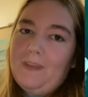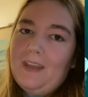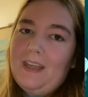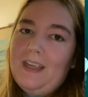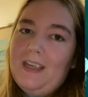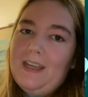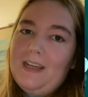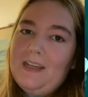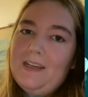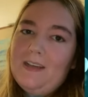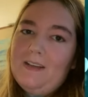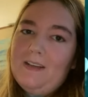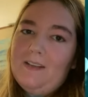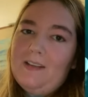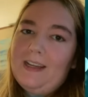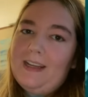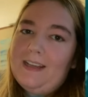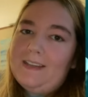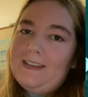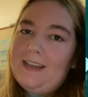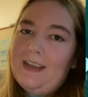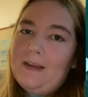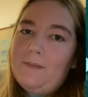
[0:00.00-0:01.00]
And like
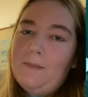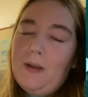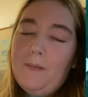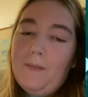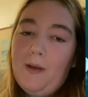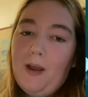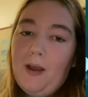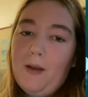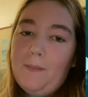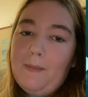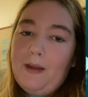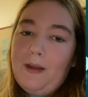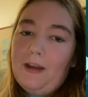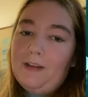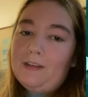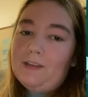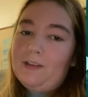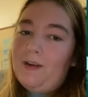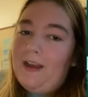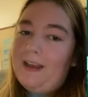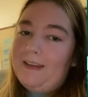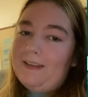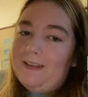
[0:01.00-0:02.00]
I said, my mom
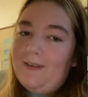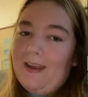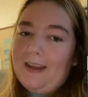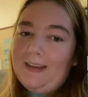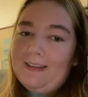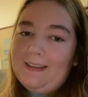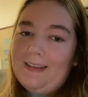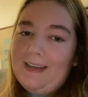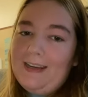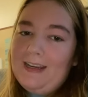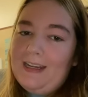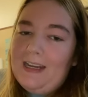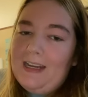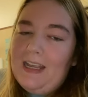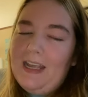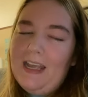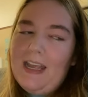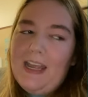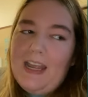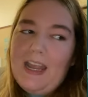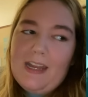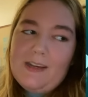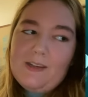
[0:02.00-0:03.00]
also has a vaccine
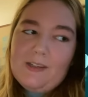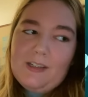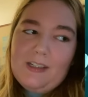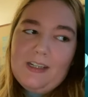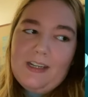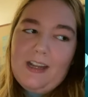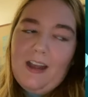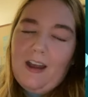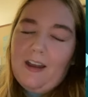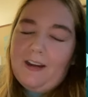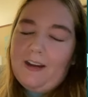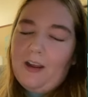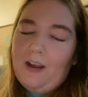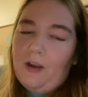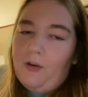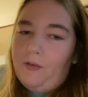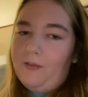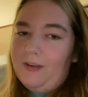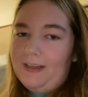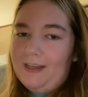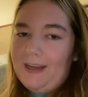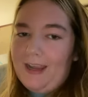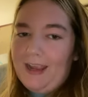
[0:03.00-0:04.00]
and she got
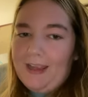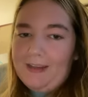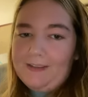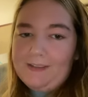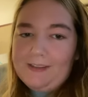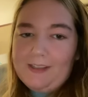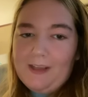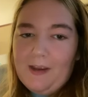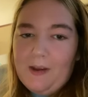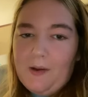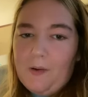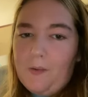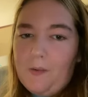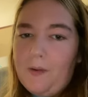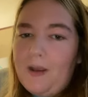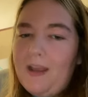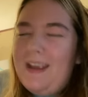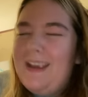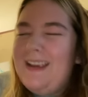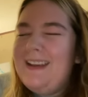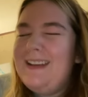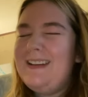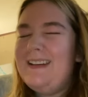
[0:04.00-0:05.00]
COVID again, so
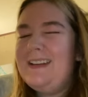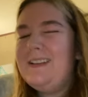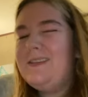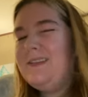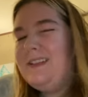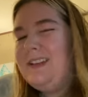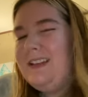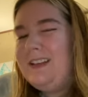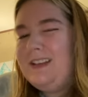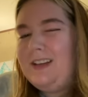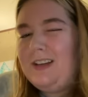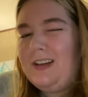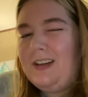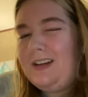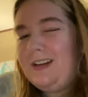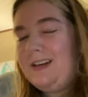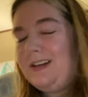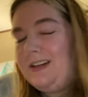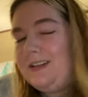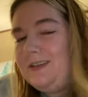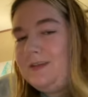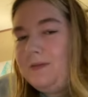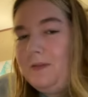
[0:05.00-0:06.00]
not really
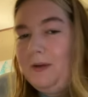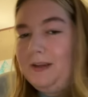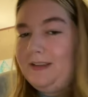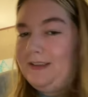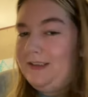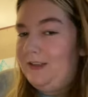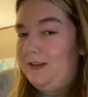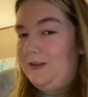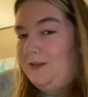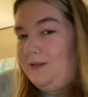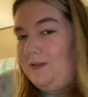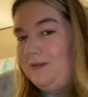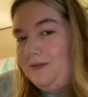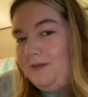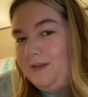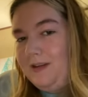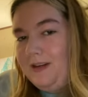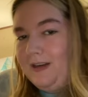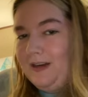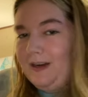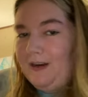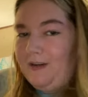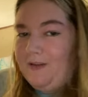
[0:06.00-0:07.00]
sure what to do,
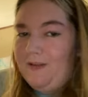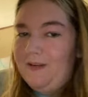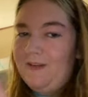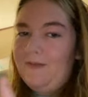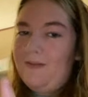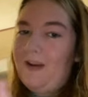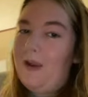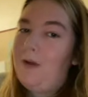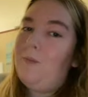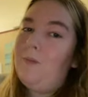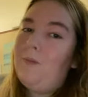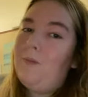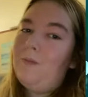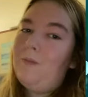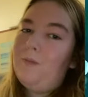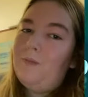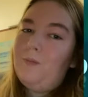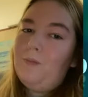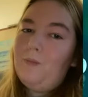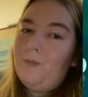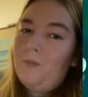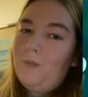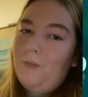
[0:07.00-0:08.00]
you know, if I
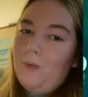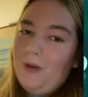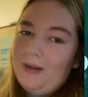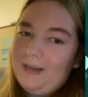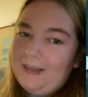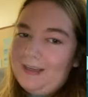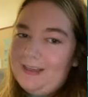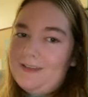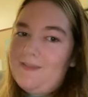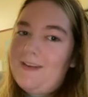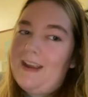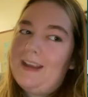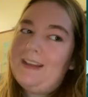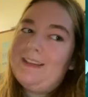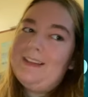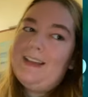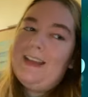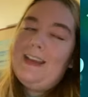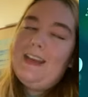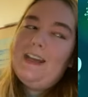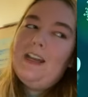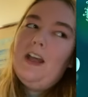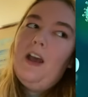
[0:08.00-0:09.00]
want to get the
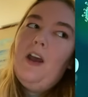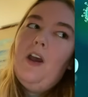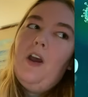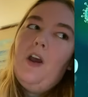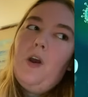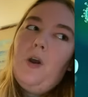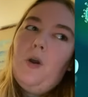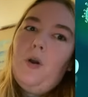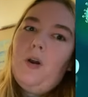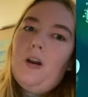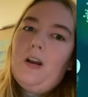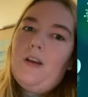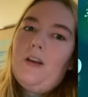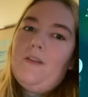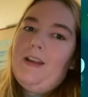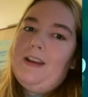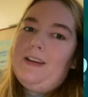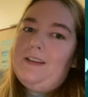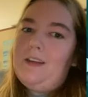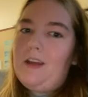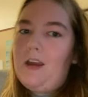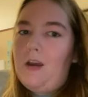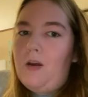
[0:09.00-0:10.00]
vaccine or if I
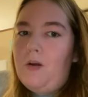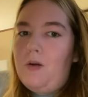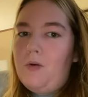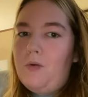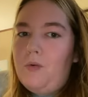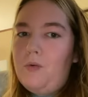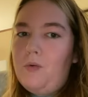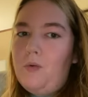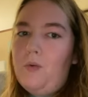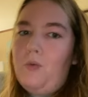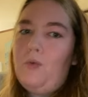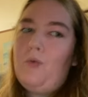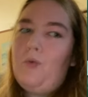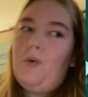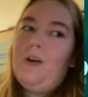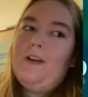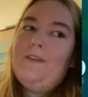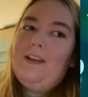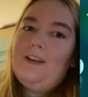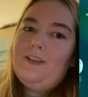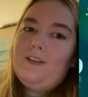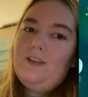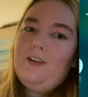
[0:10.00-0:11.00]
don't, or
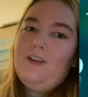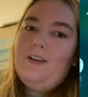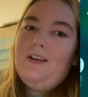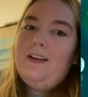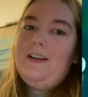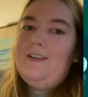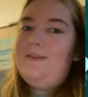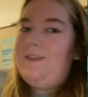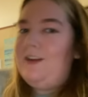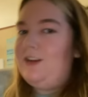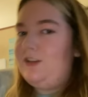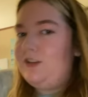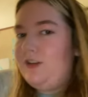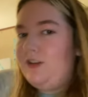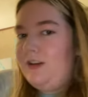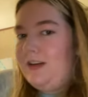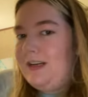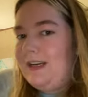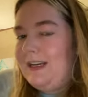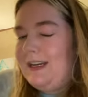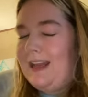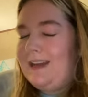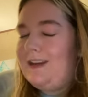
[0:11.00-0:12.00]
if I should, if I
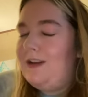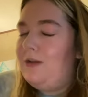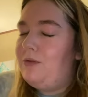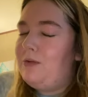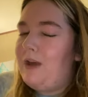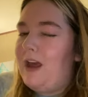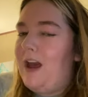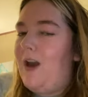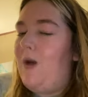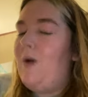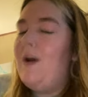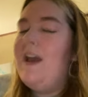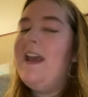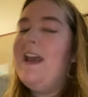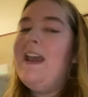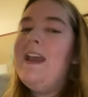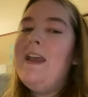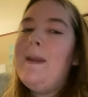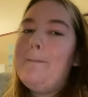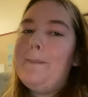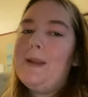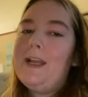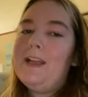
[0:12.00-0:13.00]
shouldn't, I don't know,
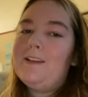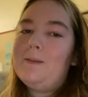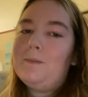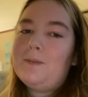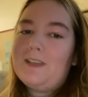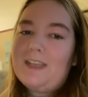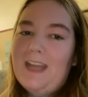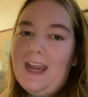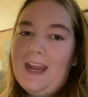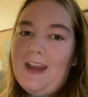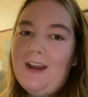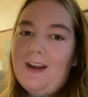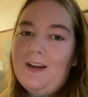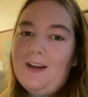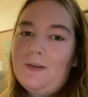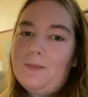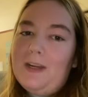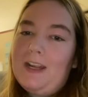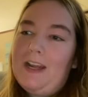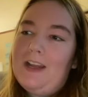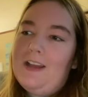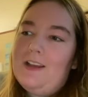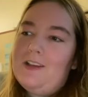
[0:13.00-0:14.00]
because I'm scared
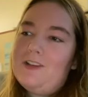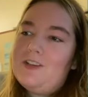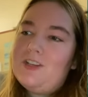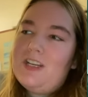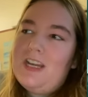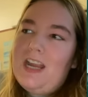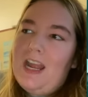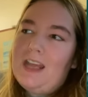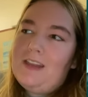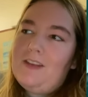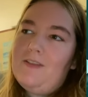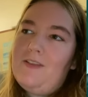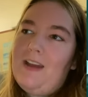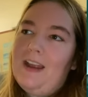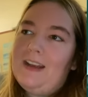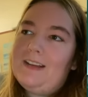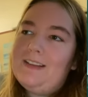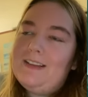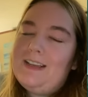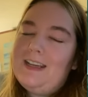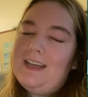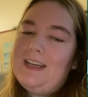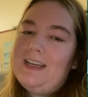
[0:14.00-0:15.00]
because she had the
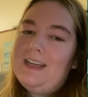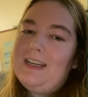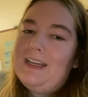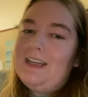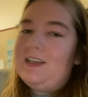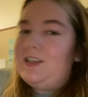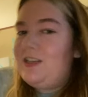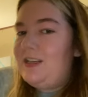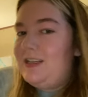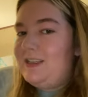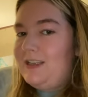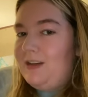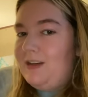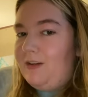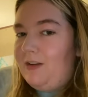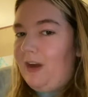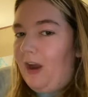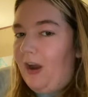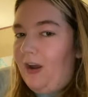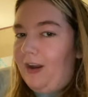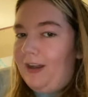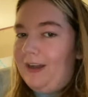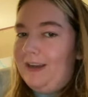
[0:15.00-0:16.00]
vaccine and she still
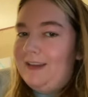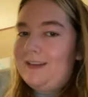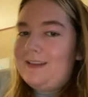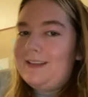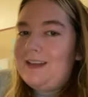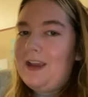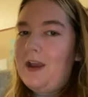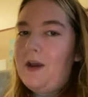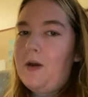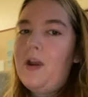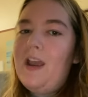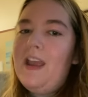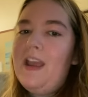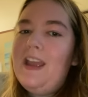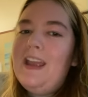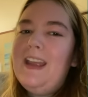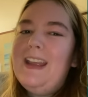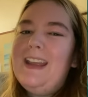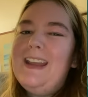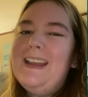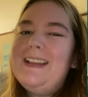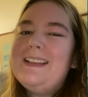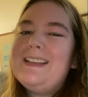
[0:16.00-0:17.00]
got it. So
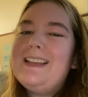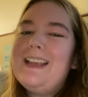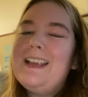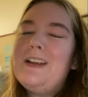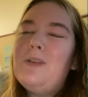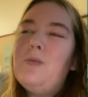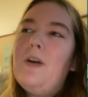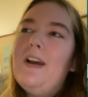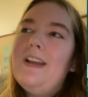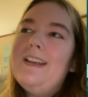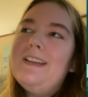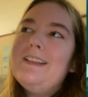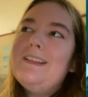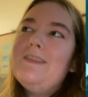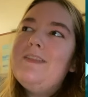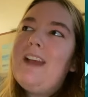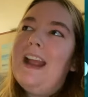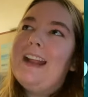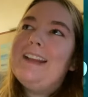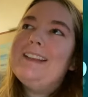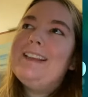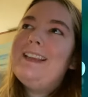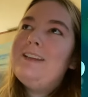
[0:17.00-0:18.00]
it's like, what is the
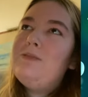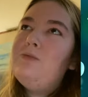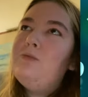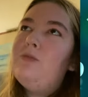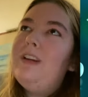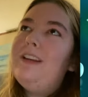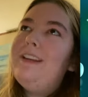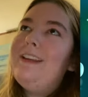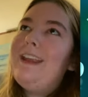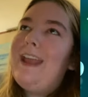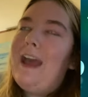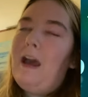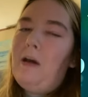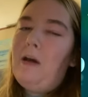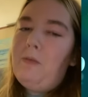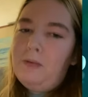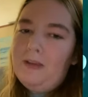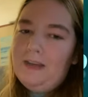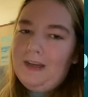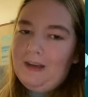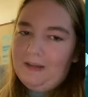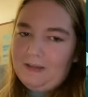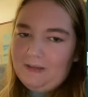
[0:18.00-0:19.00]
vaccine really
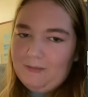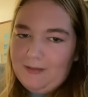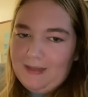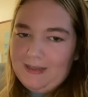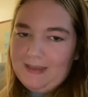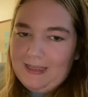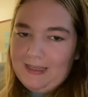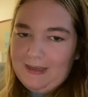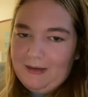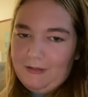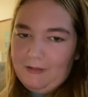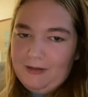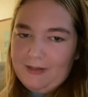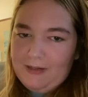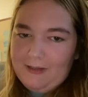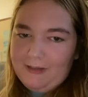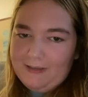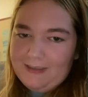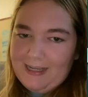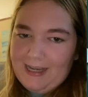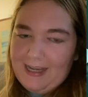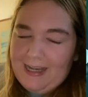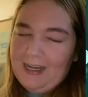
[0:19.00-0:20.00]
helping us with? I don't
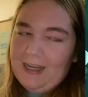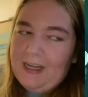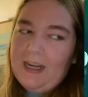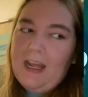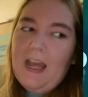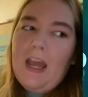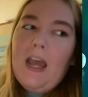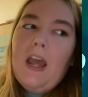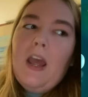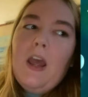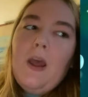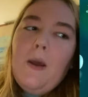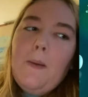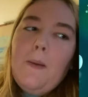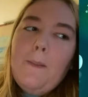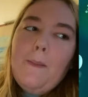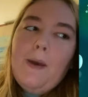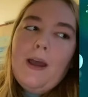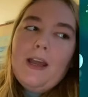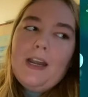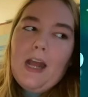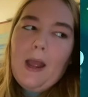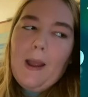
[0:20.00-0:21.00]
understand.
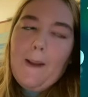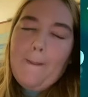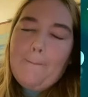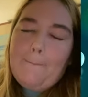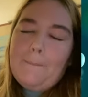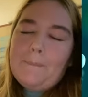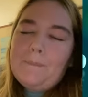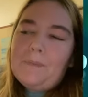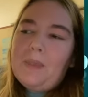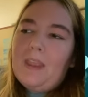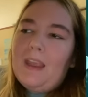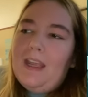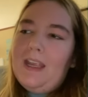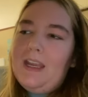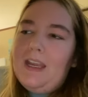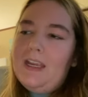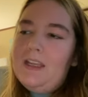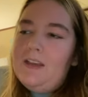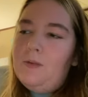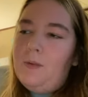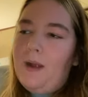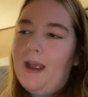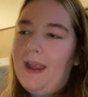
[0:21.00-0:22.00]
But
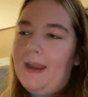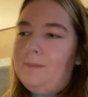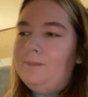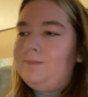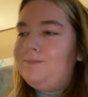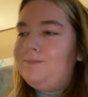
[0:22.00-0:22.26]
either way,